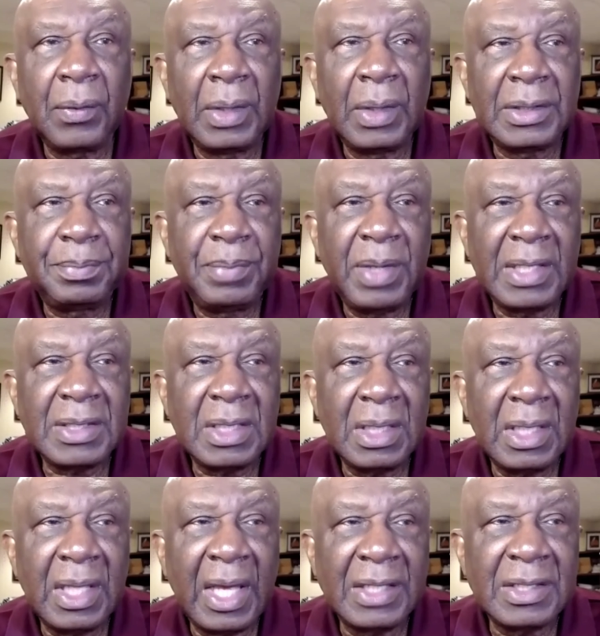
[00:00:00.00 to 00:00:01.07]
is
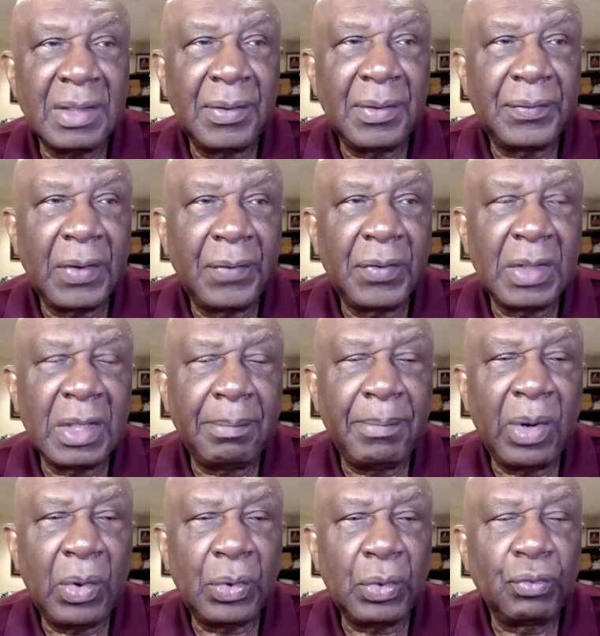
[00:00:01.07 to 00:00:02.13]
basically as if we're in a
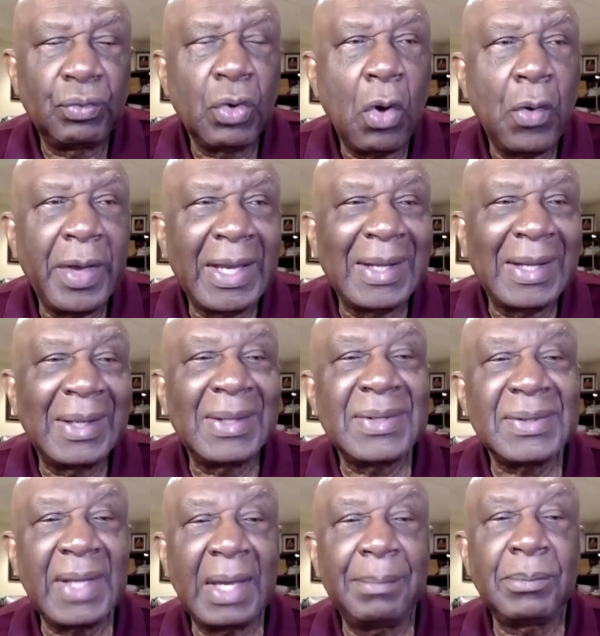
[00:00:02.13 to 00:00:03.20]
boat rowing in the
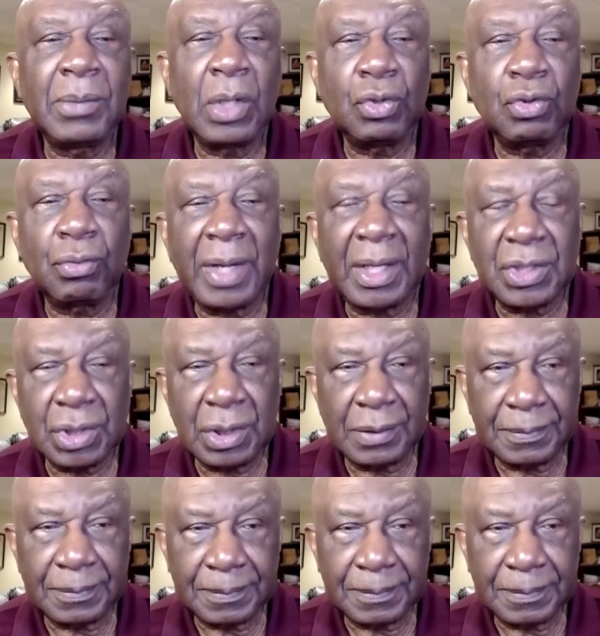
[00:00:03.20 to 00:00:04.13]
same direction.